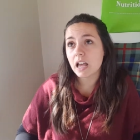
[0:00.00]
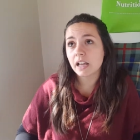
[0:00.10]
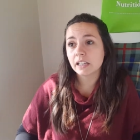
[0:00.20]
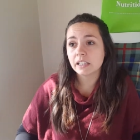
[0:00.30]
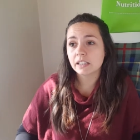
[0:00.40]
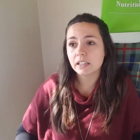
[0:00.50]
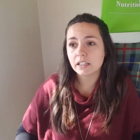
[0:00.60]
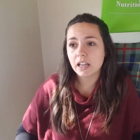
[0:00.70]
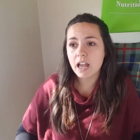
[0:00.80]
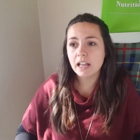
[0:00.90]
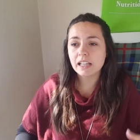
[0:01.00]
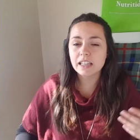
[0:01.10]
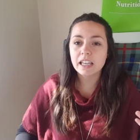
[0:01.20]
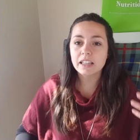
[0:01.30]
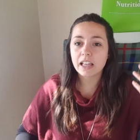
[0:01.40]

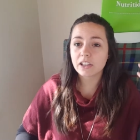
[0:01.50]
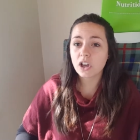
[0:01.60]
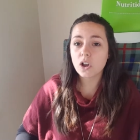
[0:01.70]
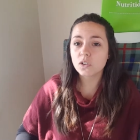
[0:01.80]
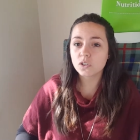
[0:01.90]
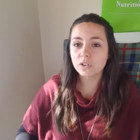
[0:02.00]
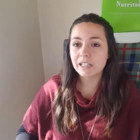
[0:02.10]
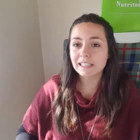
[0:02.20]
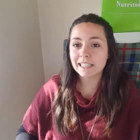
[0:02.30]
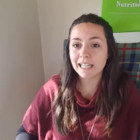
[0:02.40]
anything that concretely